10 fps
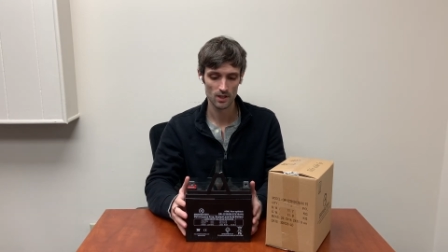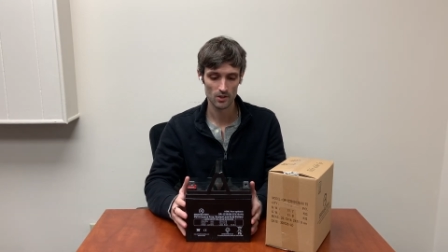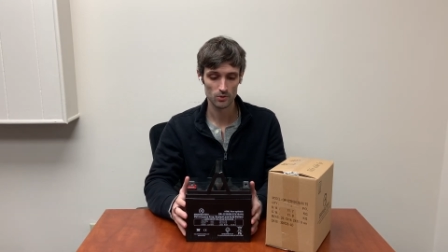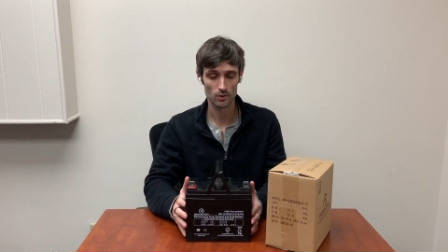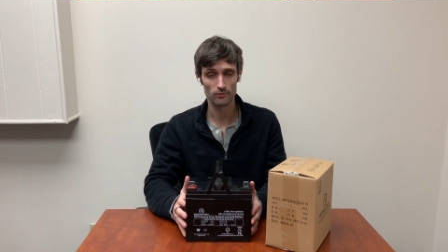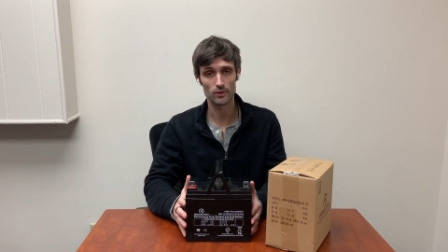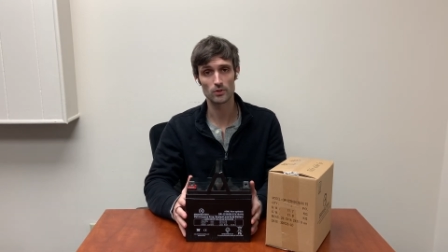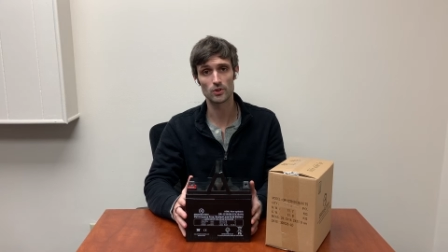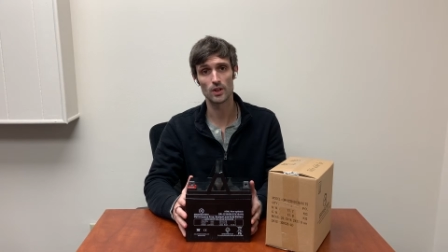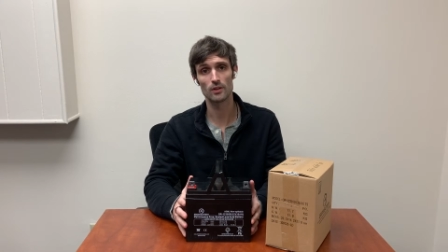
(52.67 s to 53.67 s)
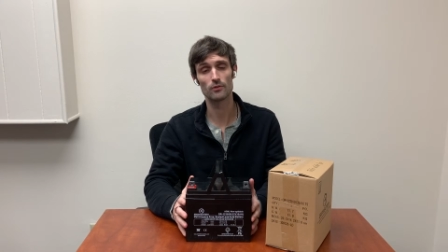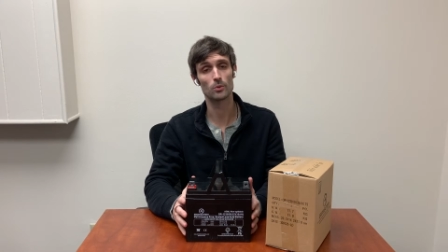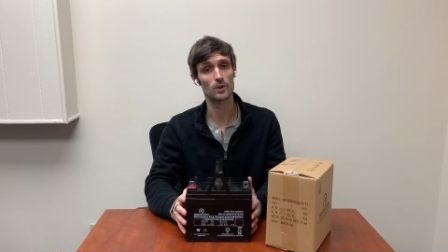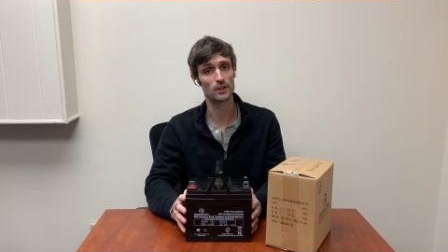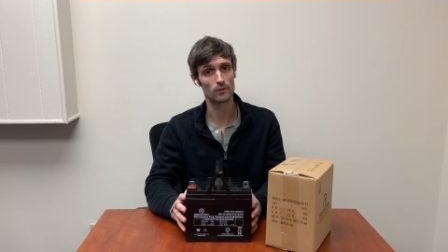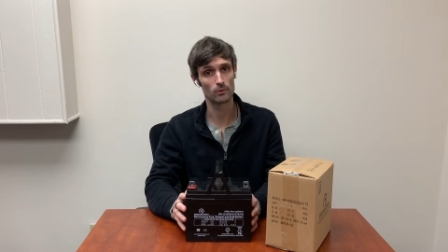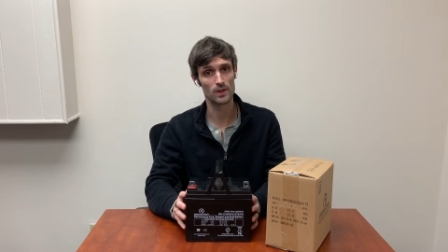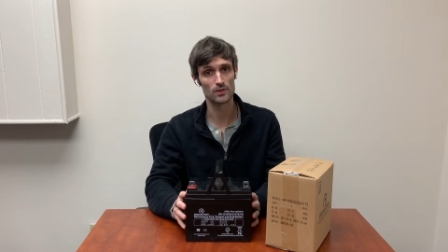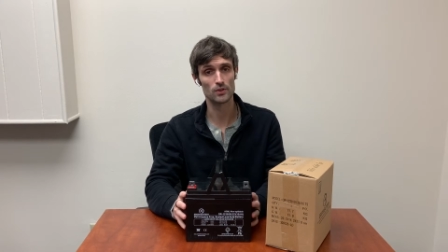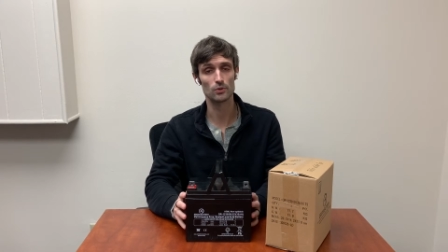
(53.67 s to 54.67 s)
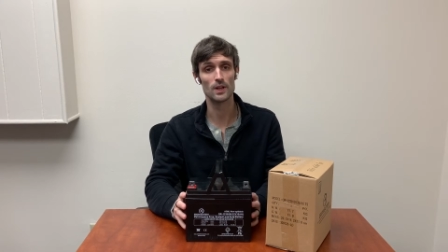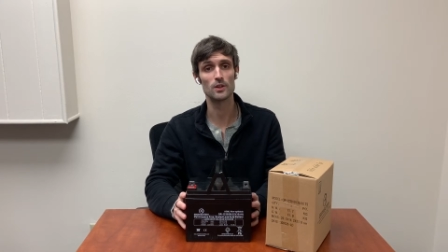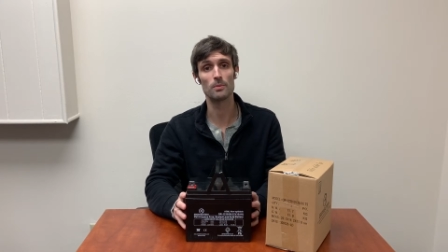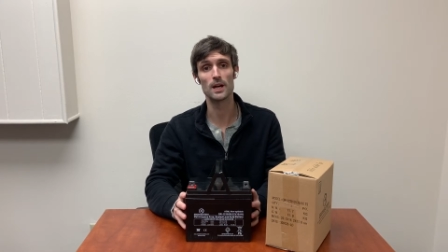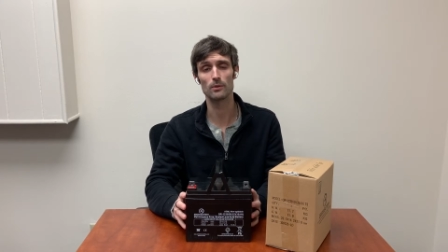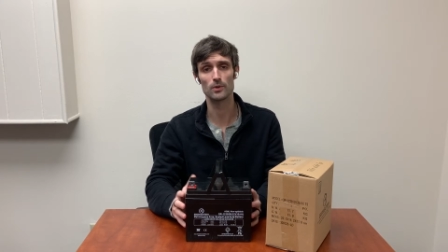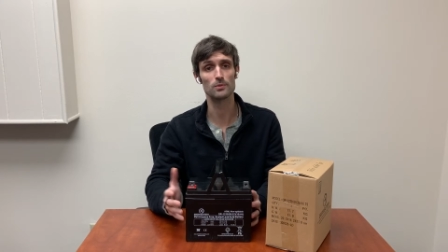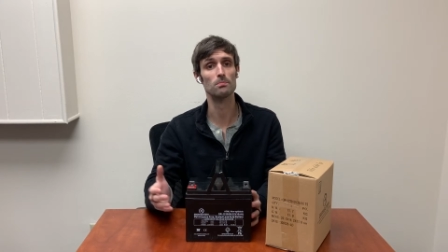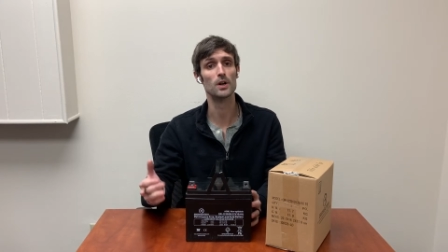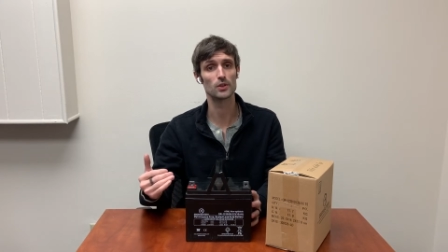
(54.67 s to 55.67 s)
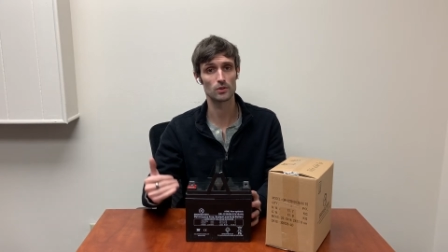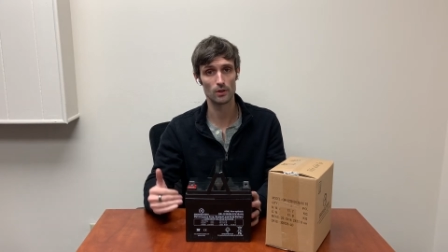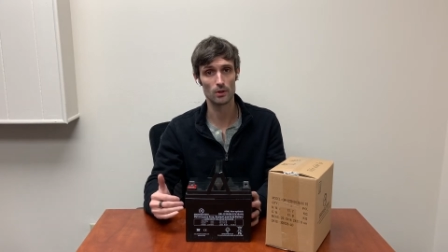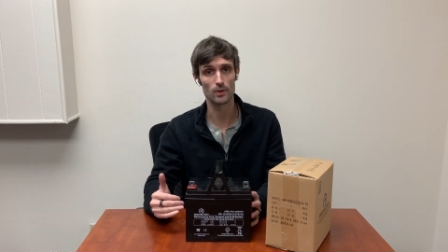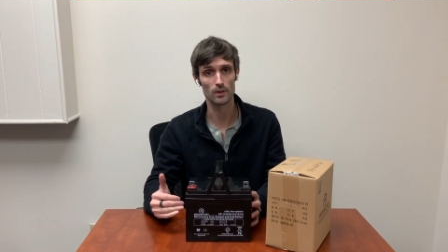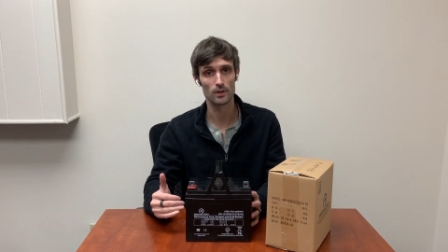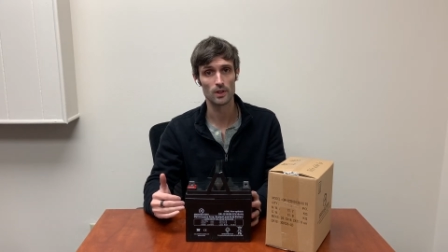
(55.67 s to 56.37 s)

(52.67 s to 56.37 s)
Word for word: So if your chair for whatever reason drained the batteries much lower